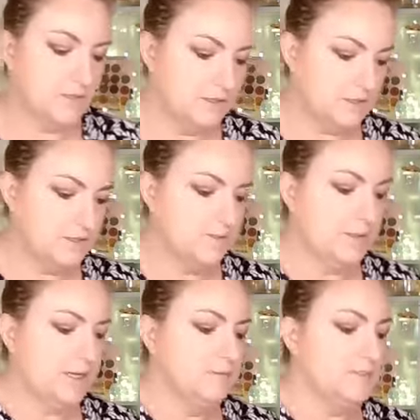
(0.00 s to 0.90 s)
the
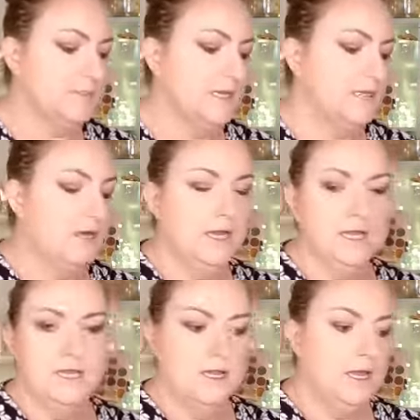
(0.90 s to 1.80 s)
newspapers, and I
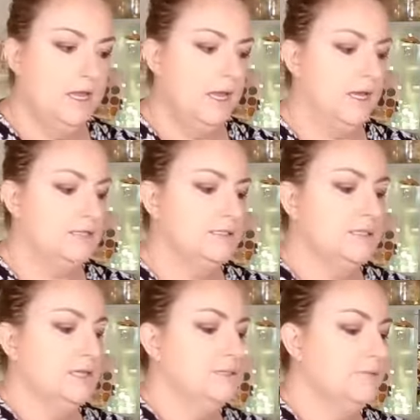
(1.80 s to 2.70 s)
had
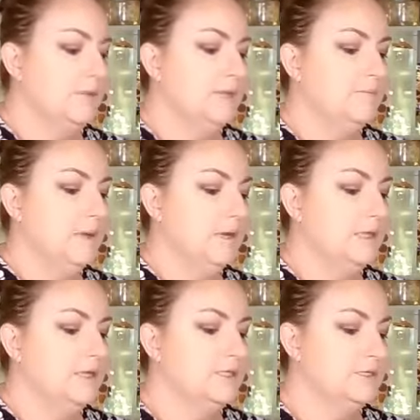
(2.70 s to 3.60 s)
started to make my
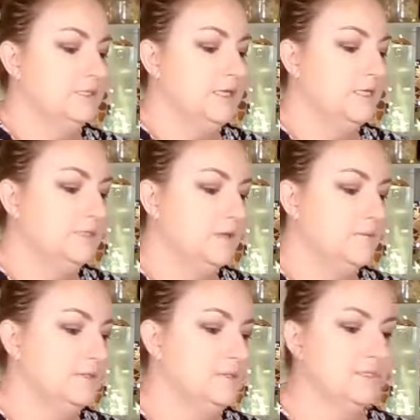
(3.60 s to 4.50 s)
collection 10
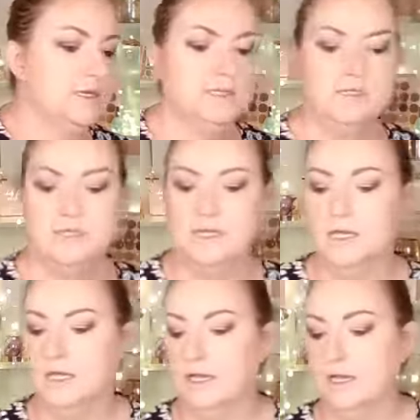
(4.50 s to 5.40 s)
times the size.
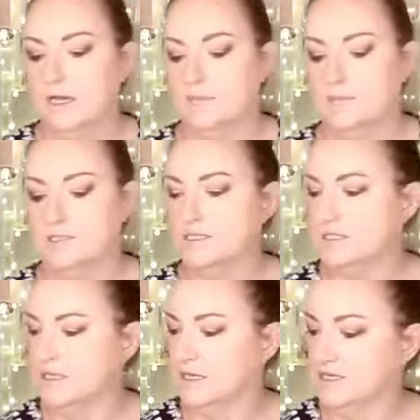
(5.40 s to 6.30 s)
This is
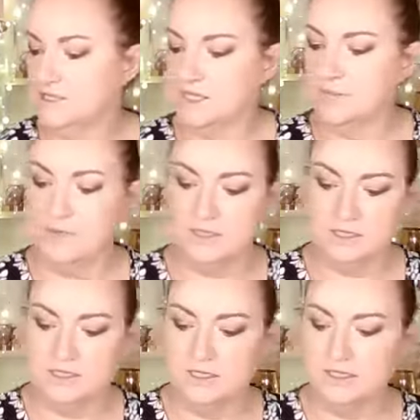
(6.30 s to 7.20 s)
another cheap brush, I
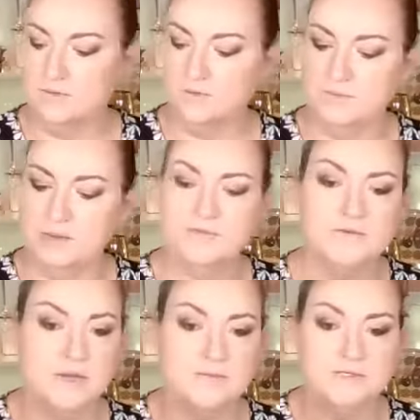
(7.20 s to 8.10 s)
think, or it may have
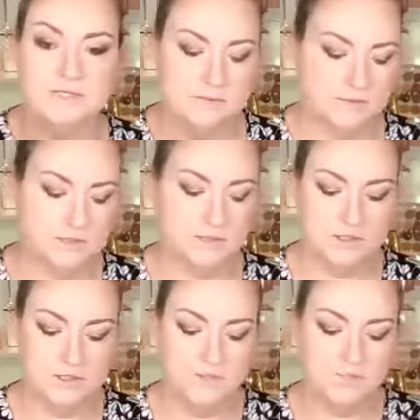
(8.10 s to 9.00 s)
come with something, I'm not quite sure.